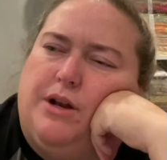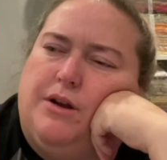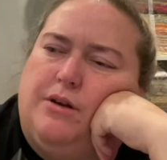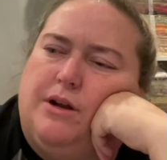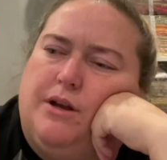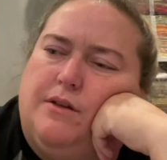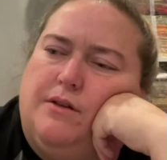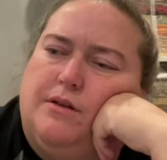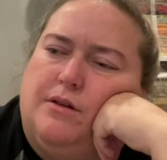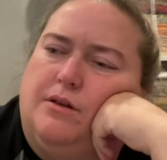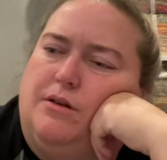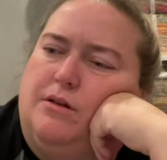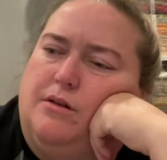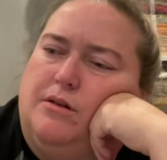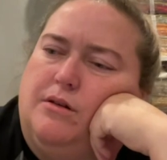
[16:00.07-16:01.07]
degrees?
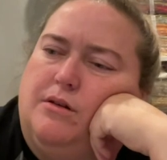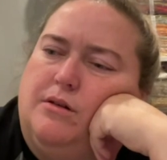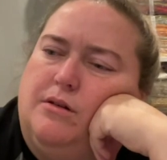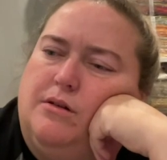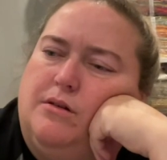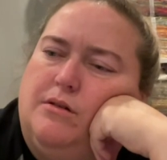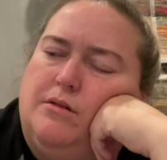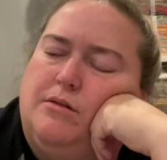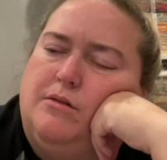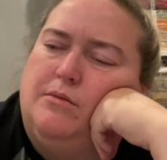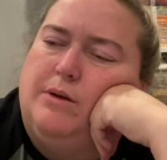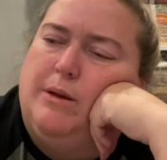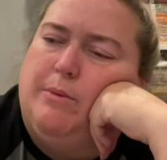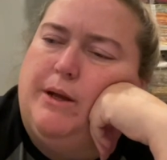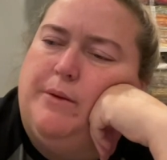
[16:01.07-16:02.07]
What
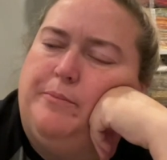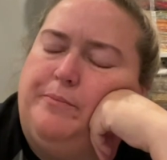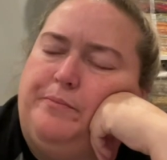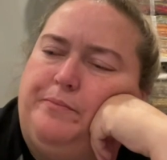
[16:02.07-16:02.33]
do you mean?